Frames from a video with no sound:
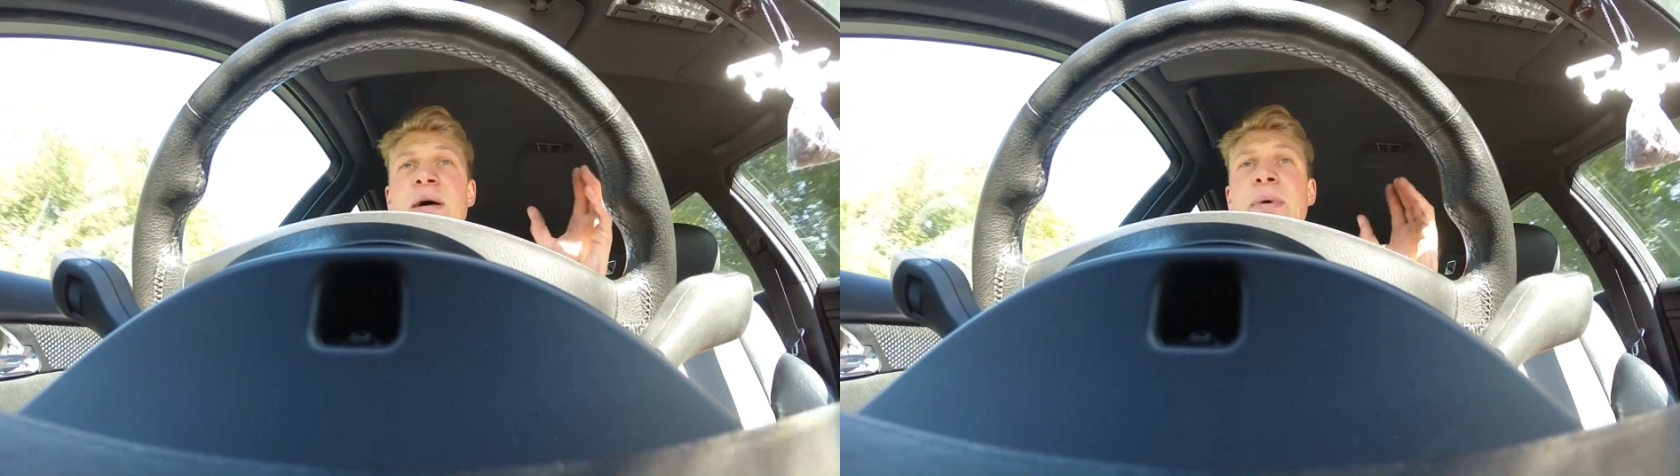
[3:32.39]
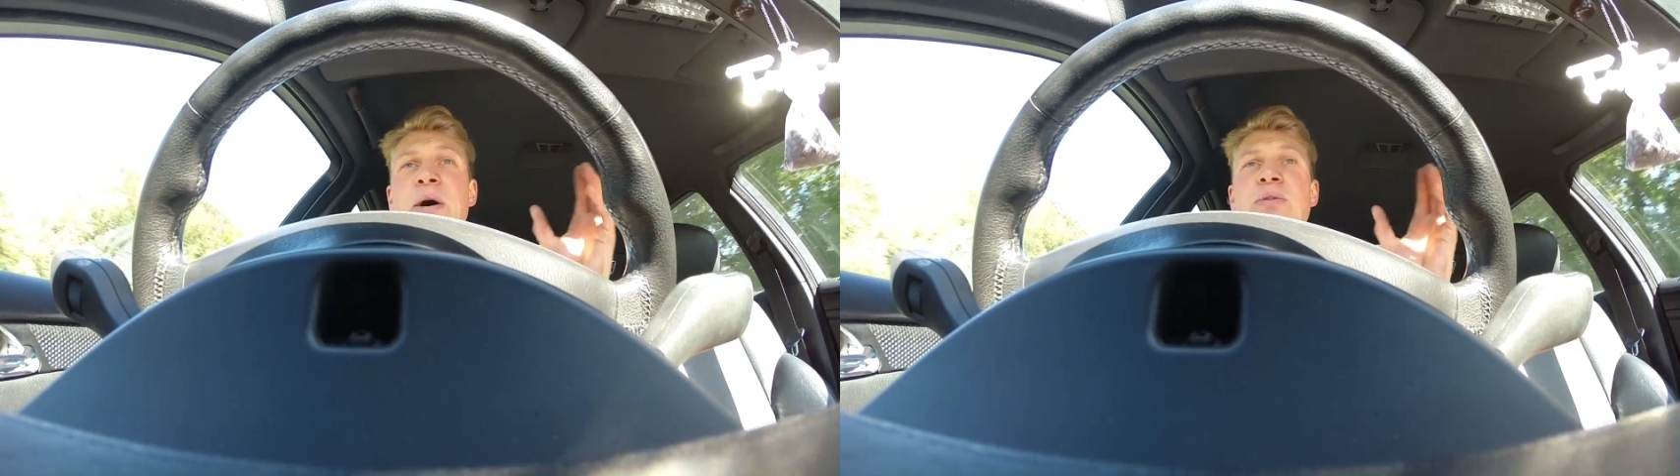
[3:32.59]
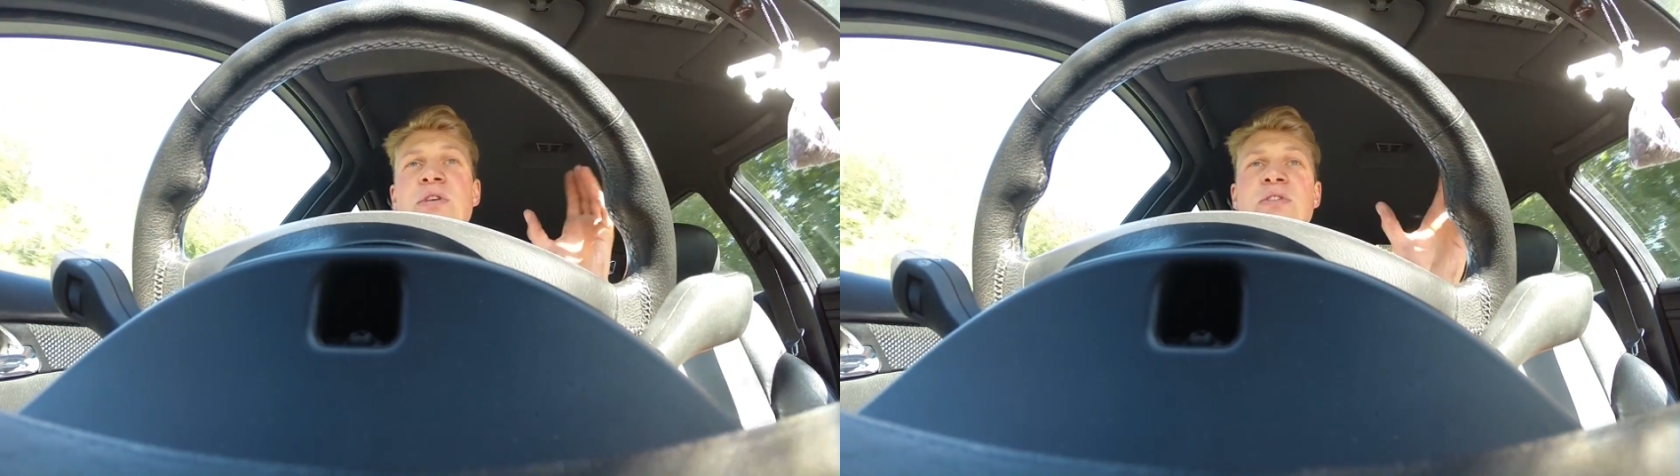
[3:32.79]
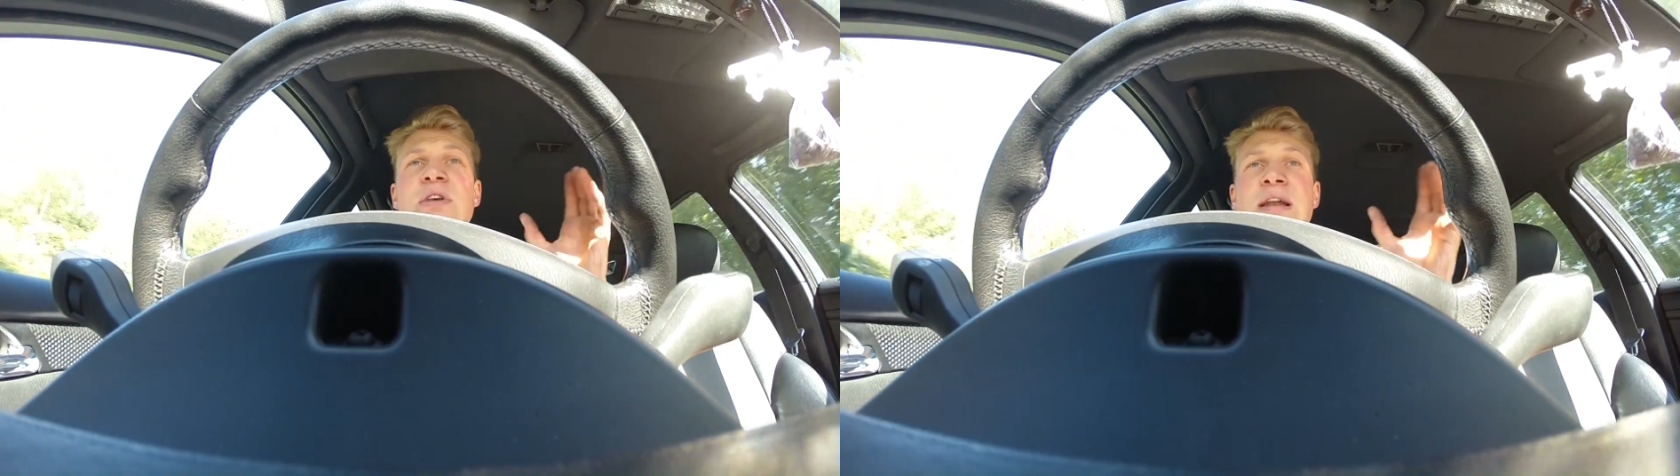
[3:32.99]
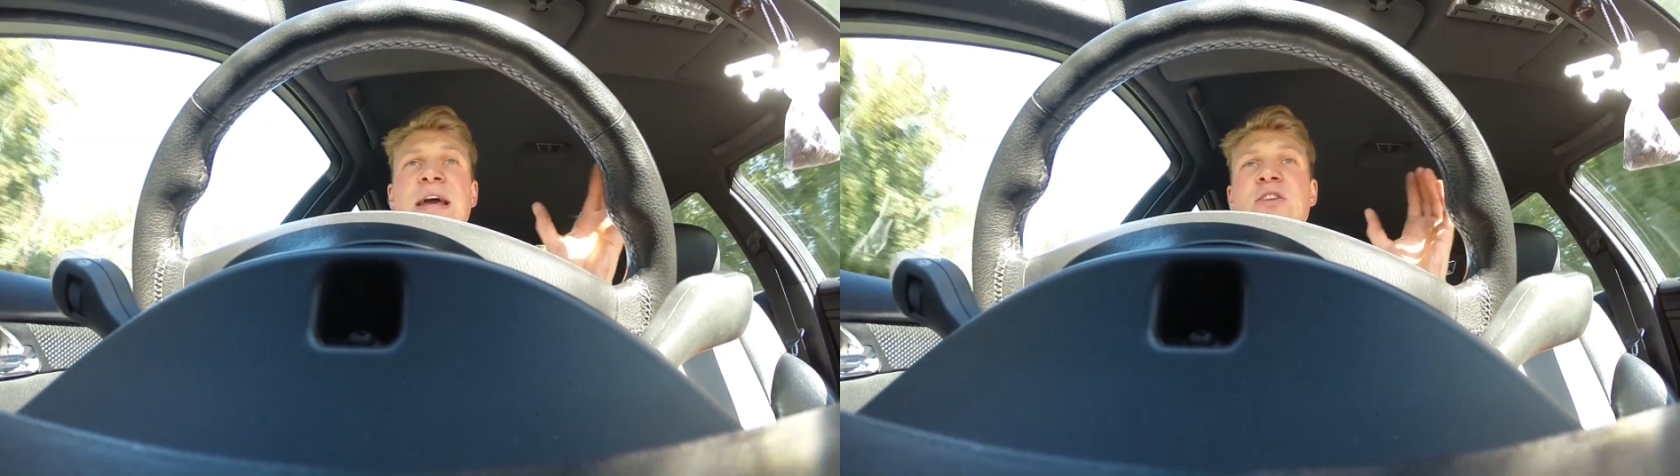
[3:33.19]
about this
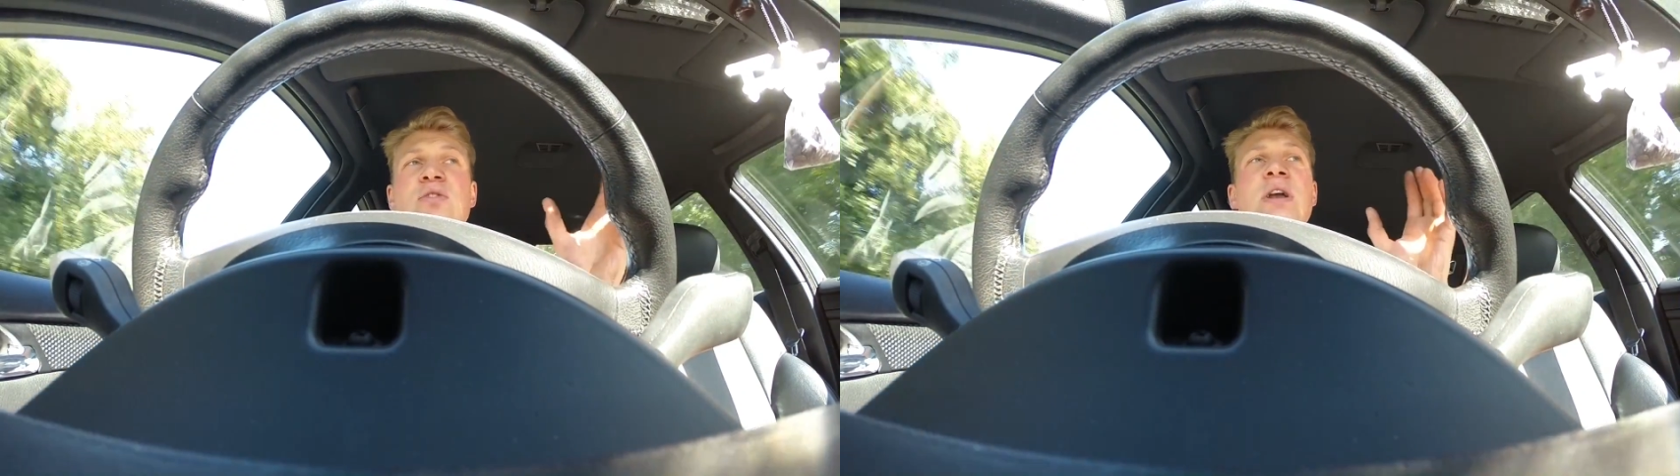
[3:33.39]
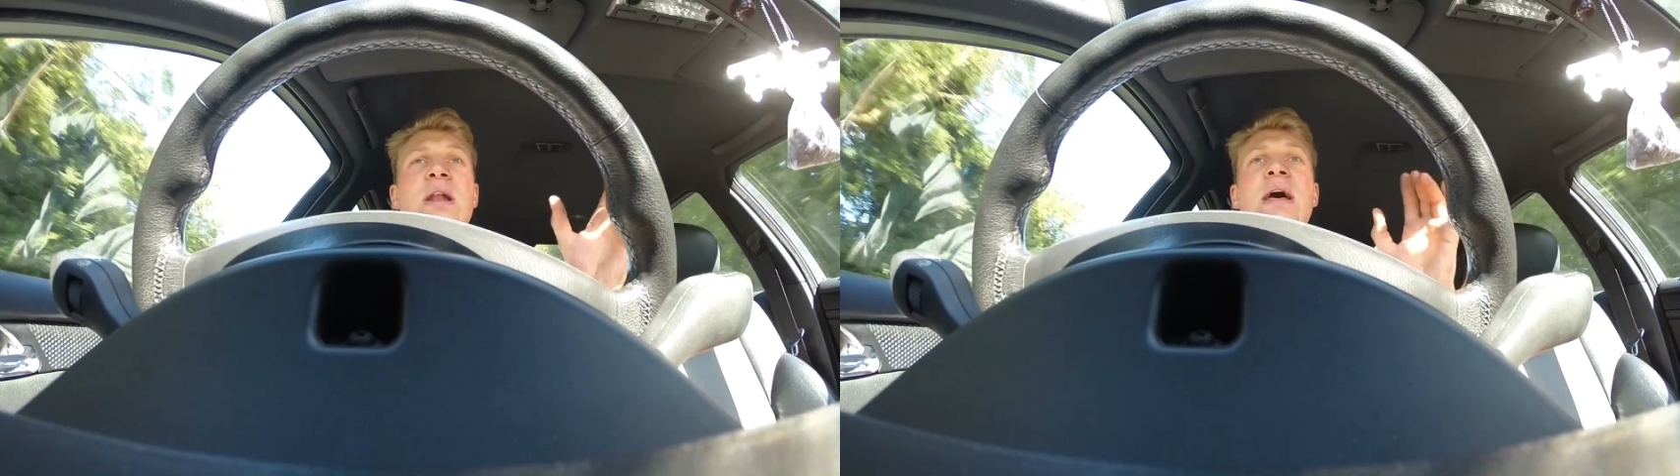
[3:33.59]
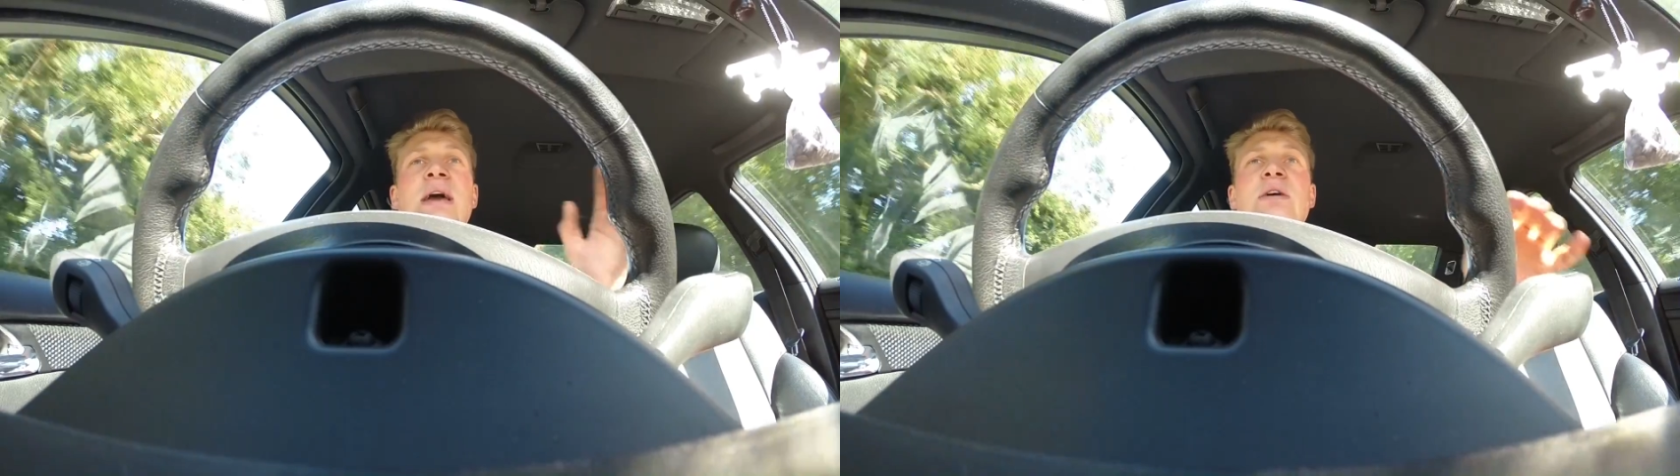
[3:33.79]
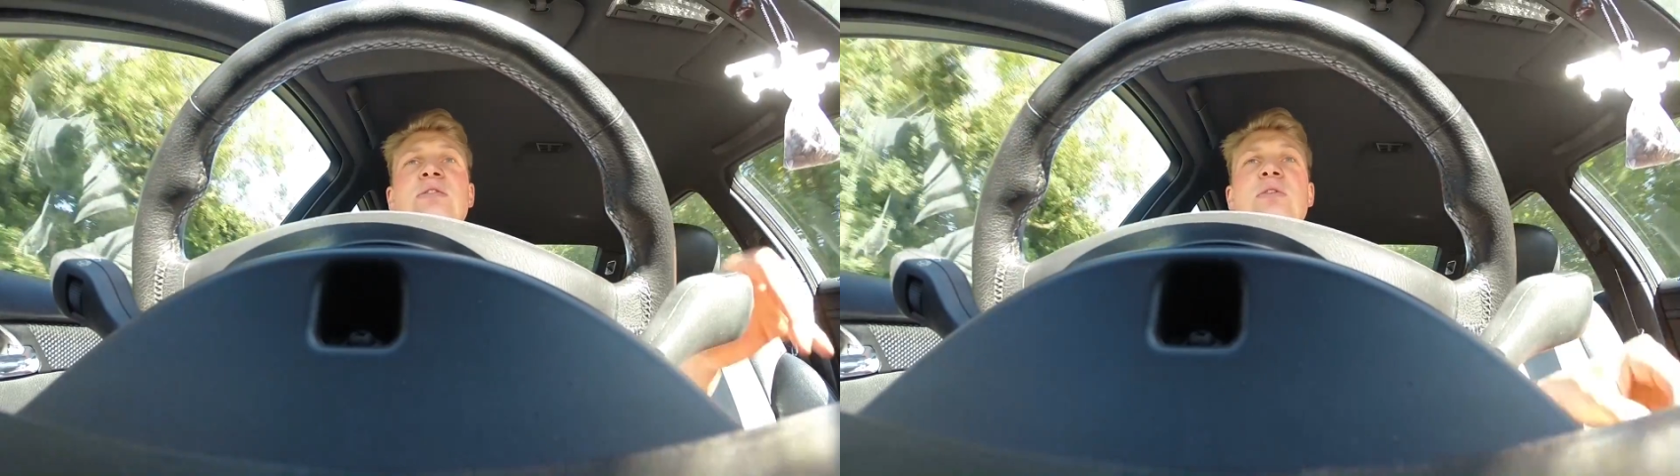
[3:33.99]
electric glider